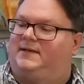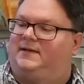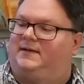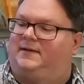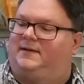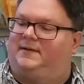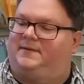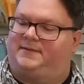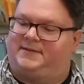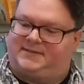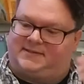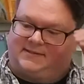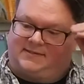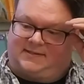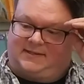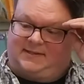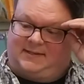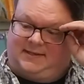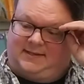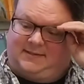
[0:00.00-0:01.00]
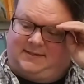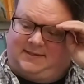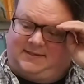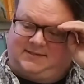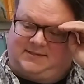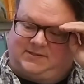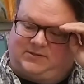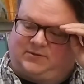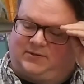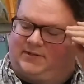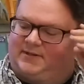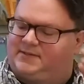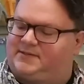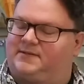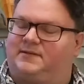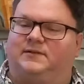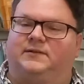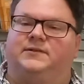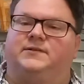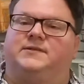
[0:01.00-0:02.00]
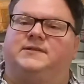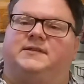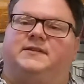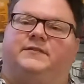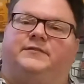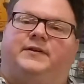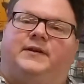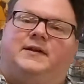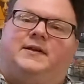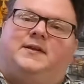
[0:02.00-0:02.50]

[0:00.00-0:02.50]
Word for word: uh, this is an indie store exclusive,